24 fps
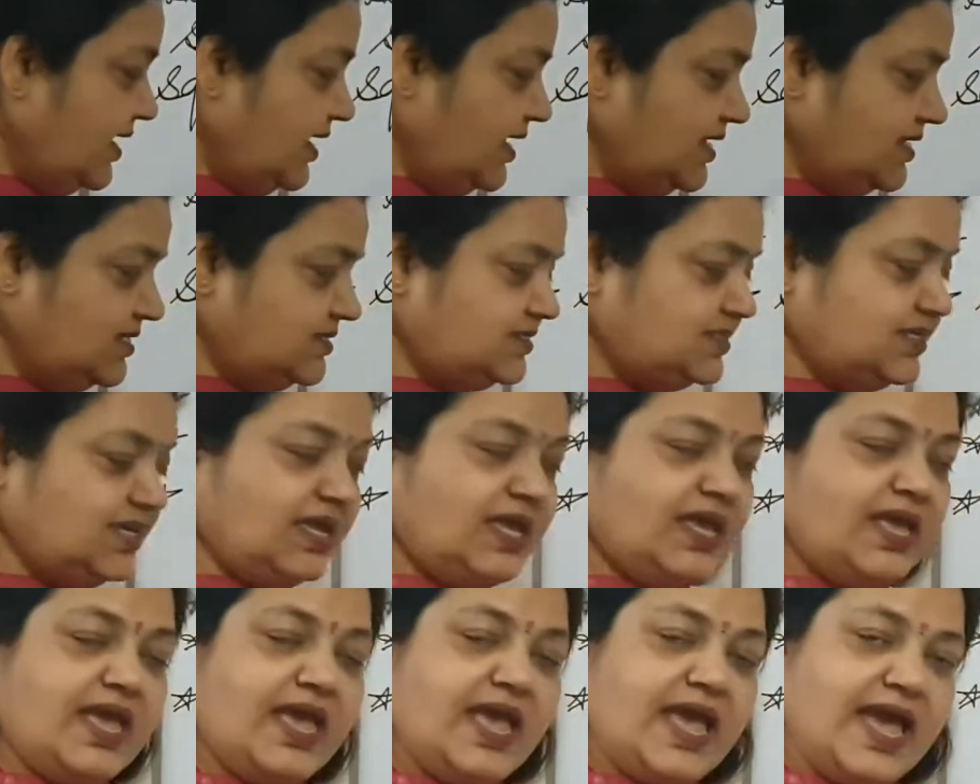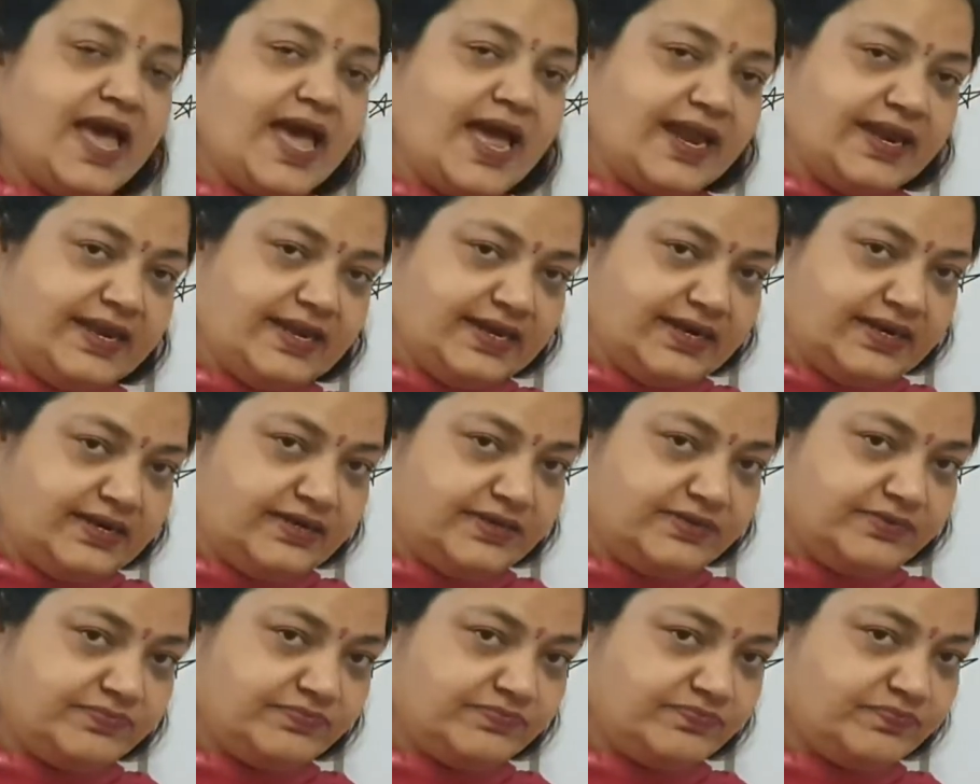is added.
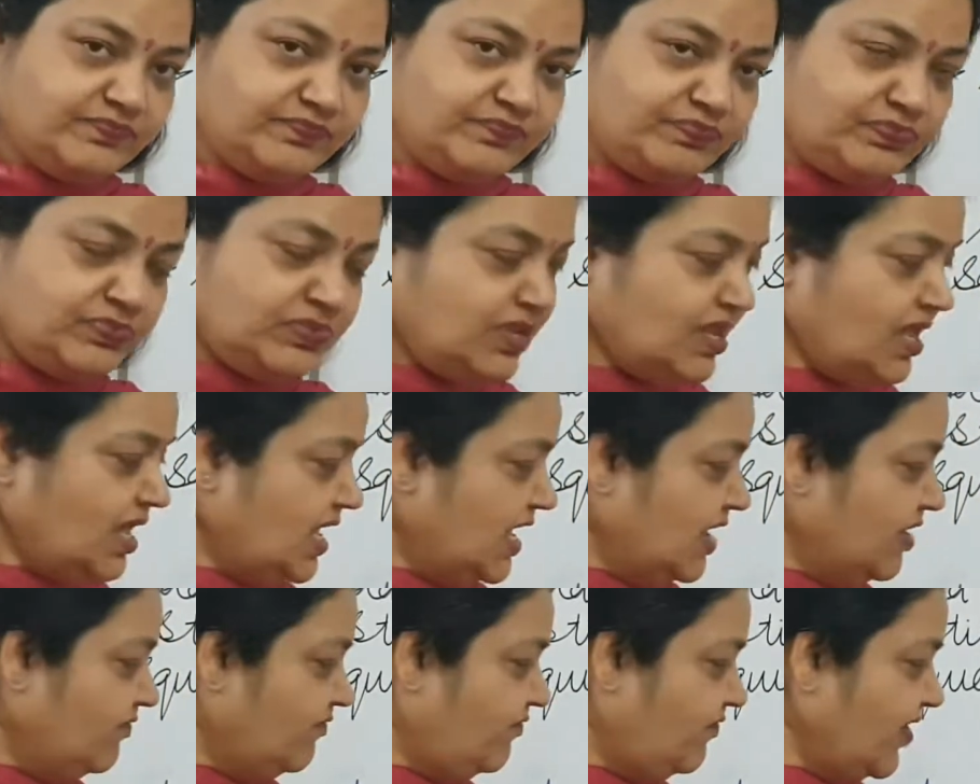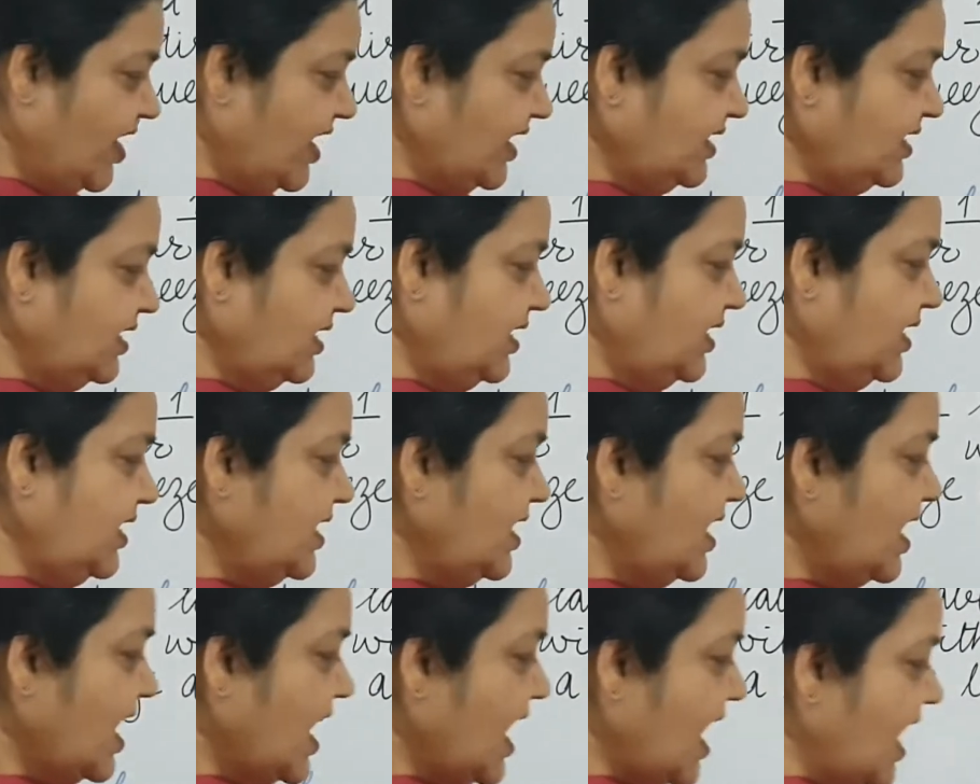
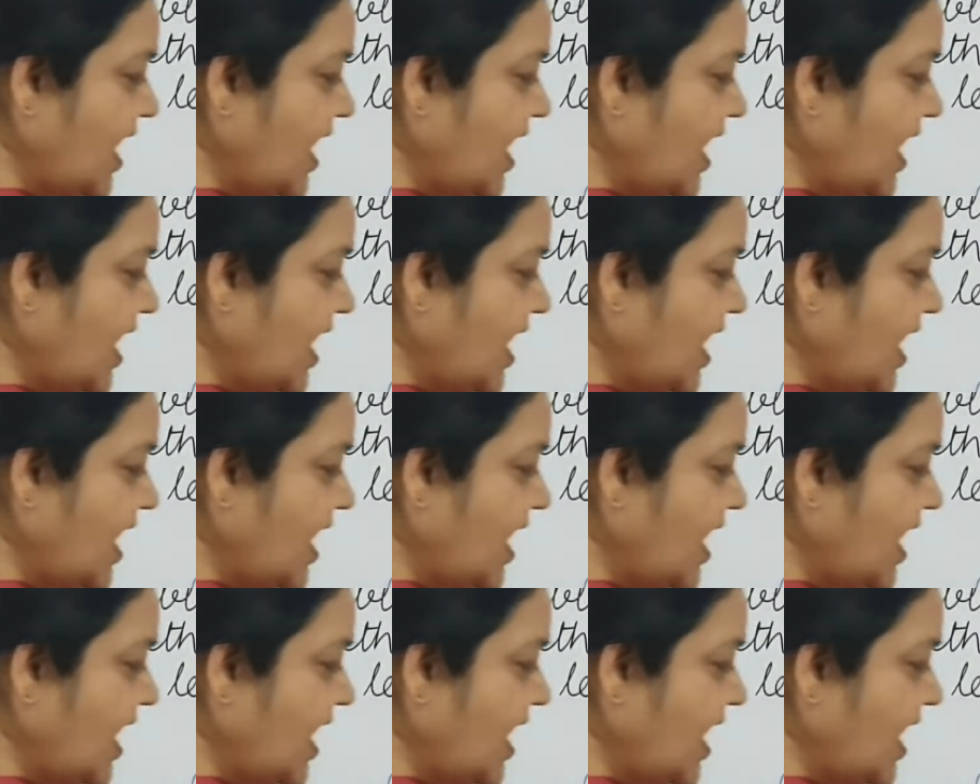Finally,